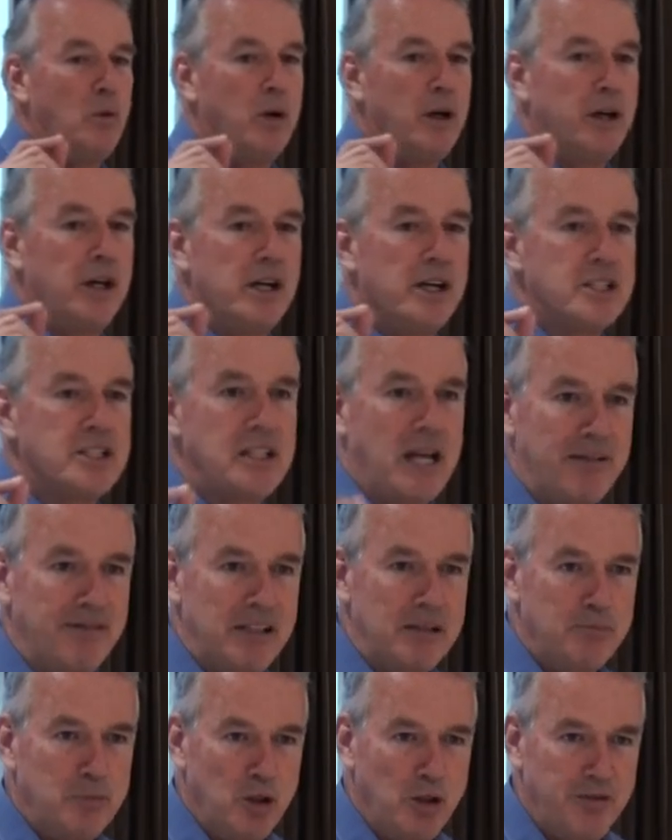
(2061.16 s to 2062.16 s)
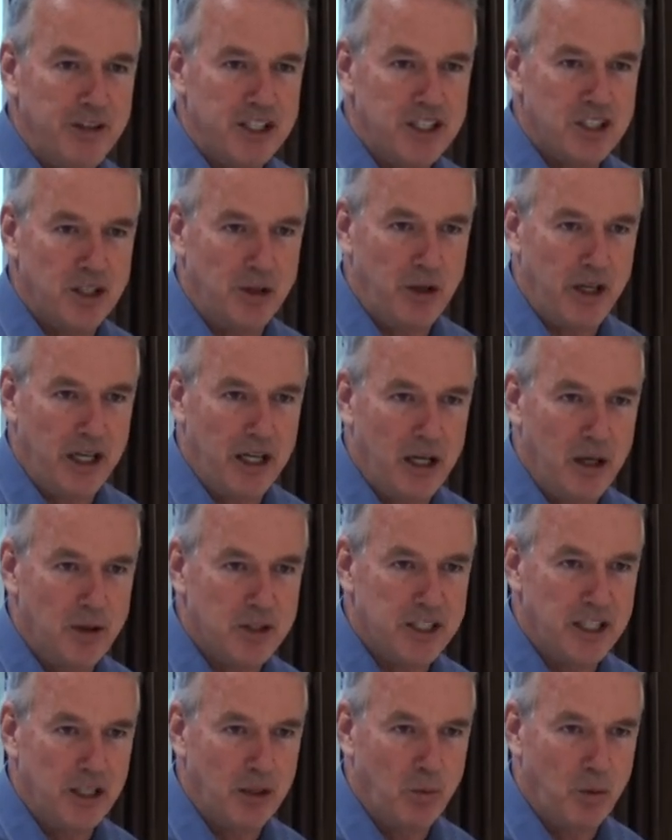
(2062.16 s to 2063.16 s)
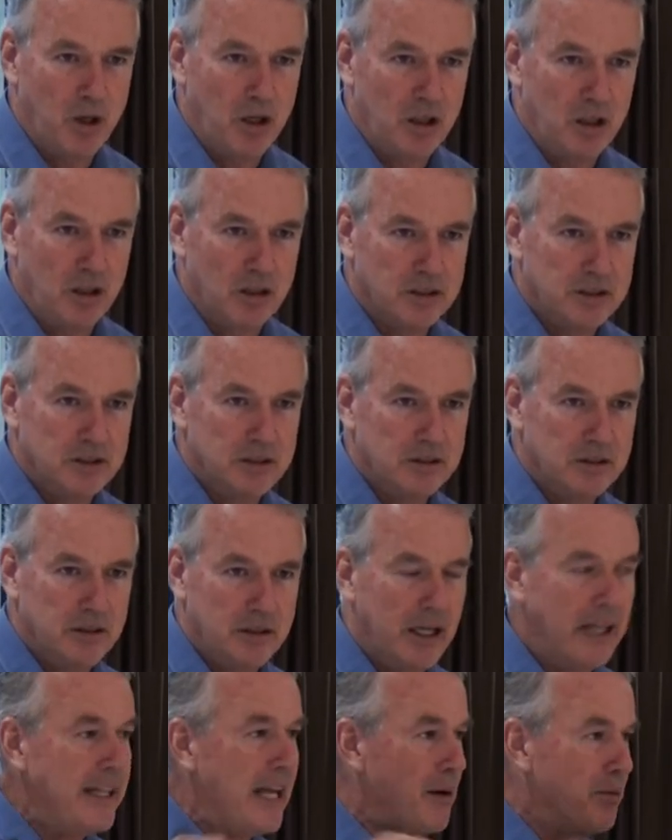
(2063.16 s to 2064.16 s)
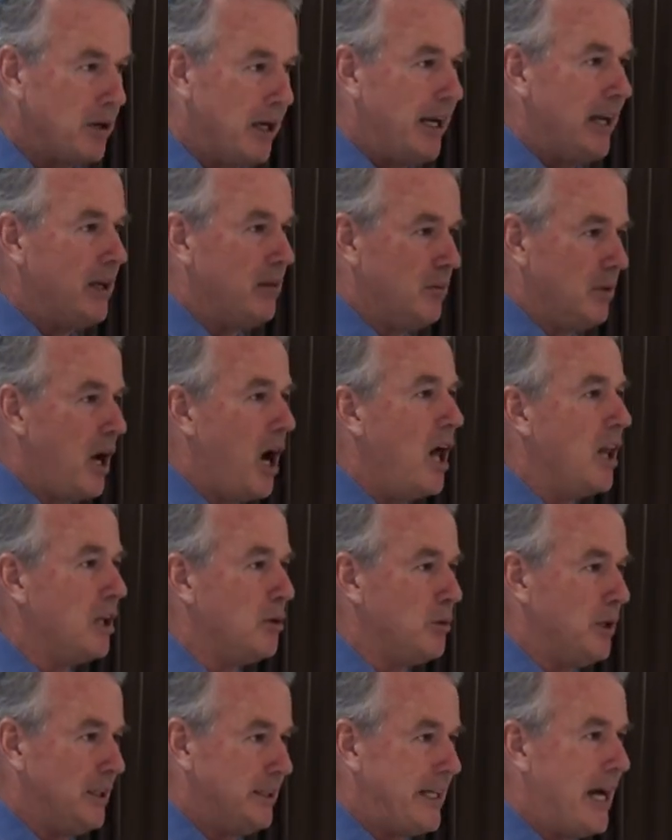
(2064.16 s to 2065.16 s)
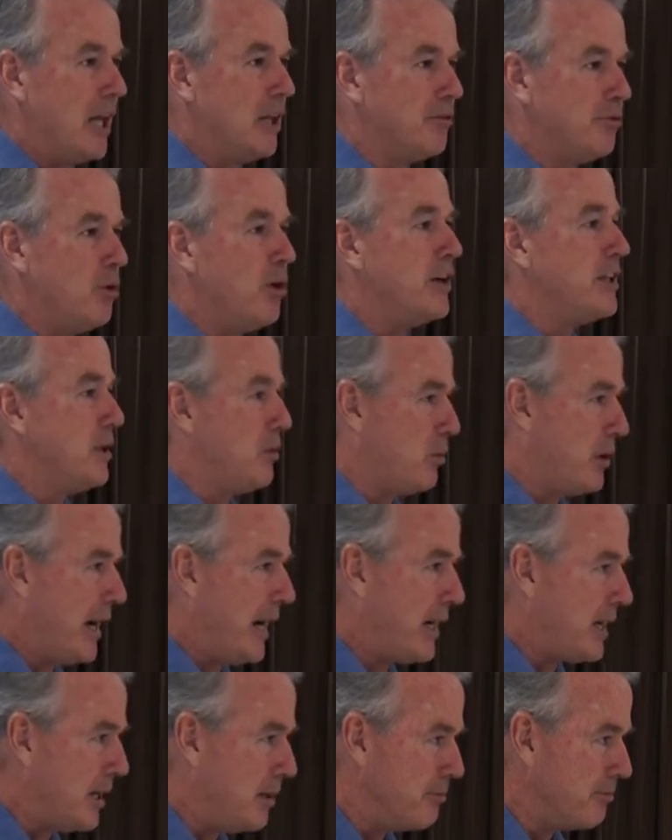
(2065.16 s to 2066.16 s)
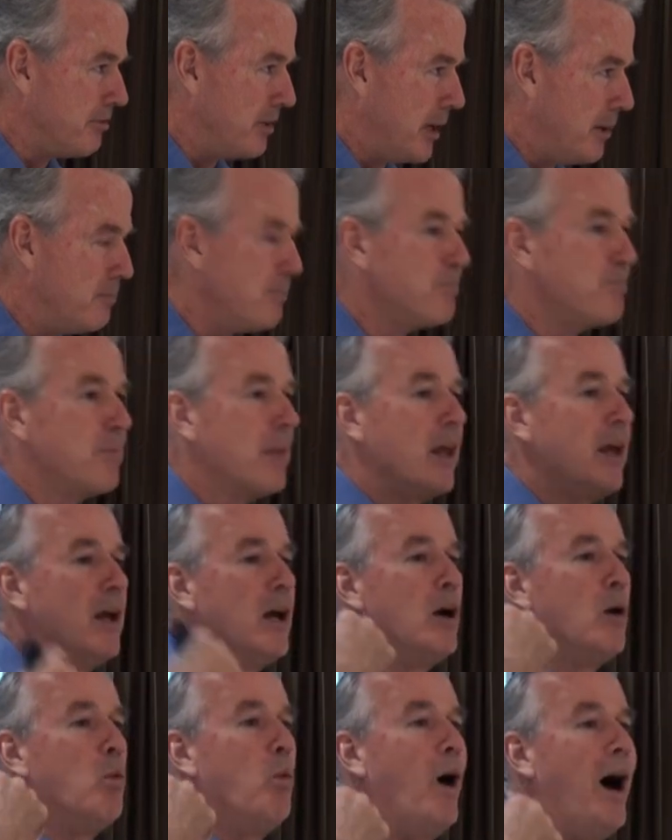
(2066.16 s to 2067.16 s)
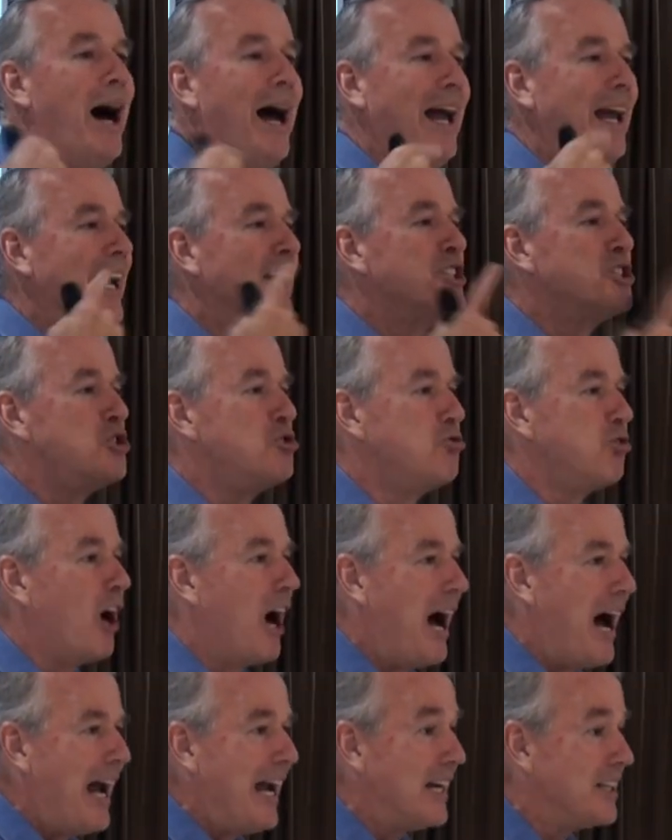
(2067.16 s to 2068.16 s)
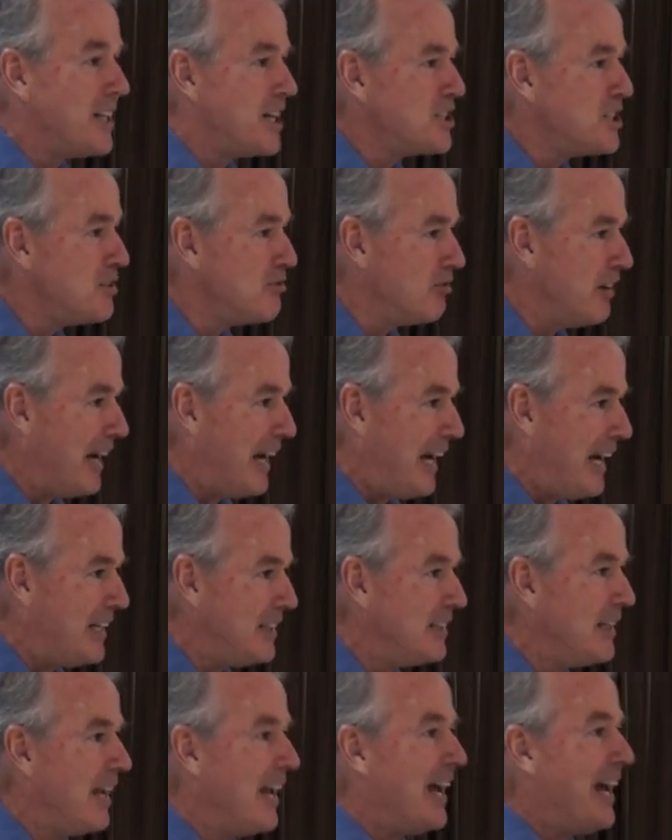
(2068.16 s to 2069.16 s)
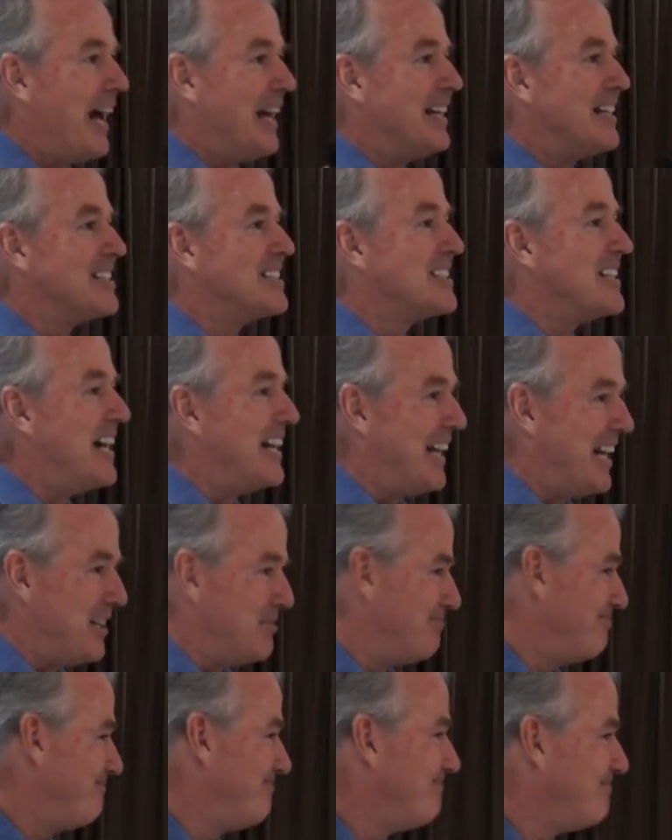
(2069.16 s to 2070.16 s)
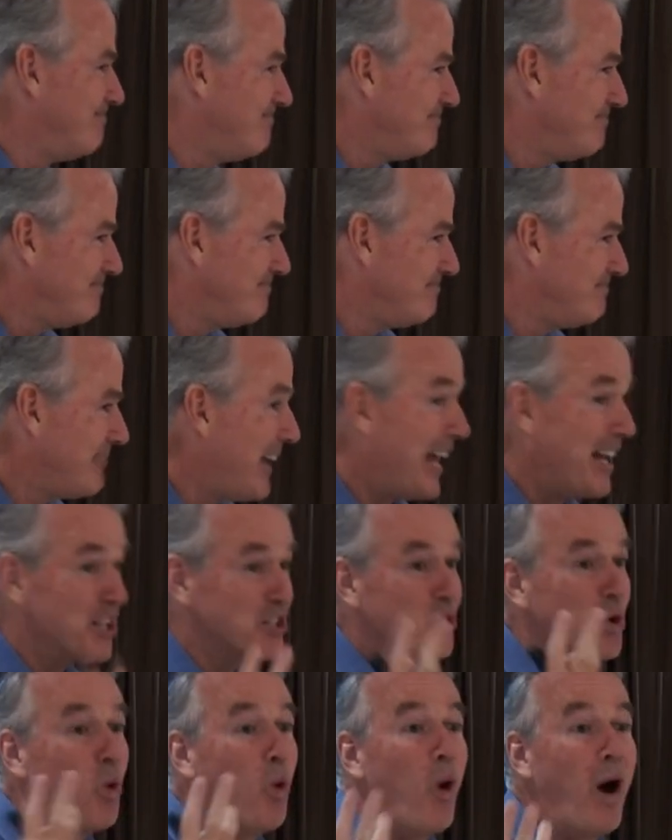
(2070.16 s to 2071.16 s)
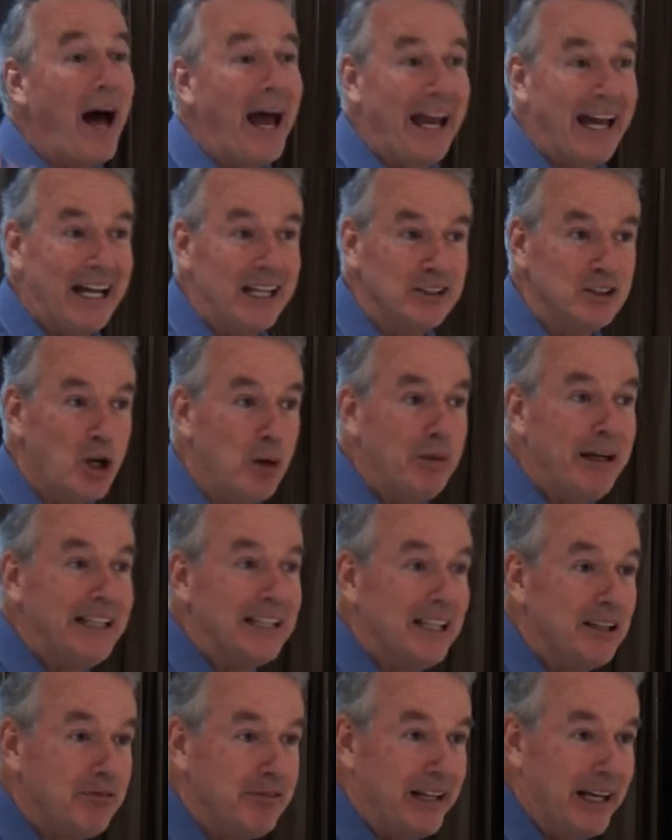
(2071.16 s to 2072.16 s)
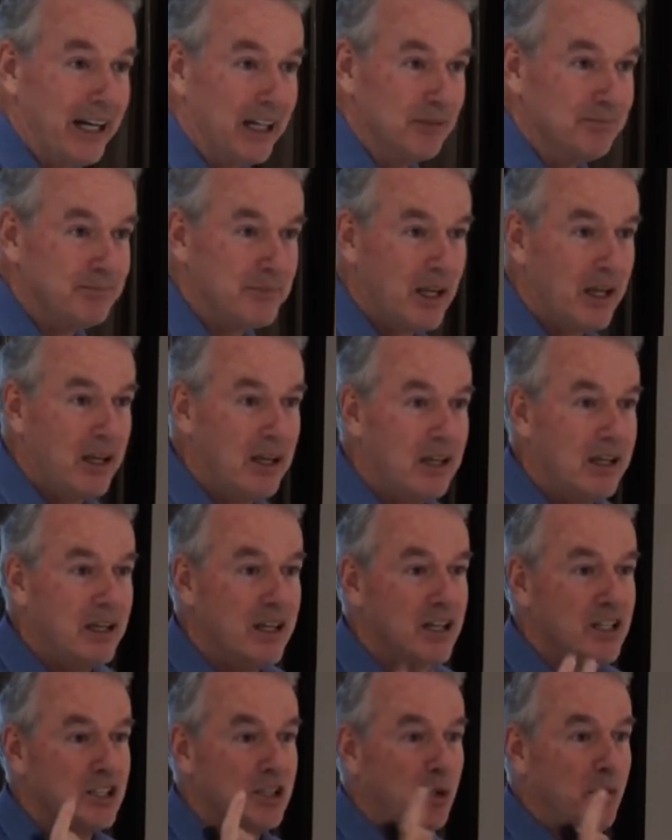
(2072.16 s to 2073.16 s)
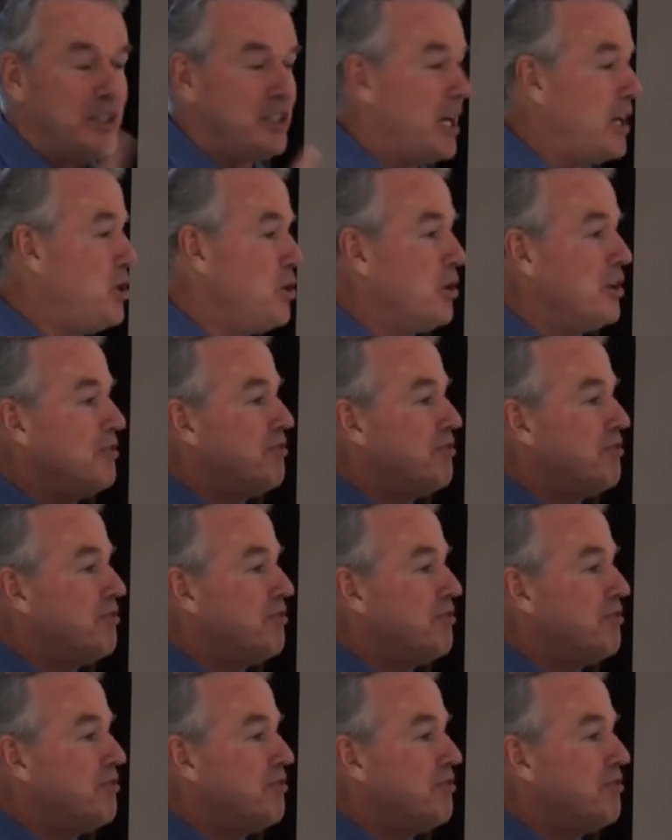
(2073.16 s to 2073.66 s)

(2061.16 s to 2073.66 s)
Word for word: were seven movie studios in the world. And they were in Hollywood, California, where I come from. Why? It's dry, it doesn't rain, and it's sunny. And it's quiet. Nobody lived there. So it, you can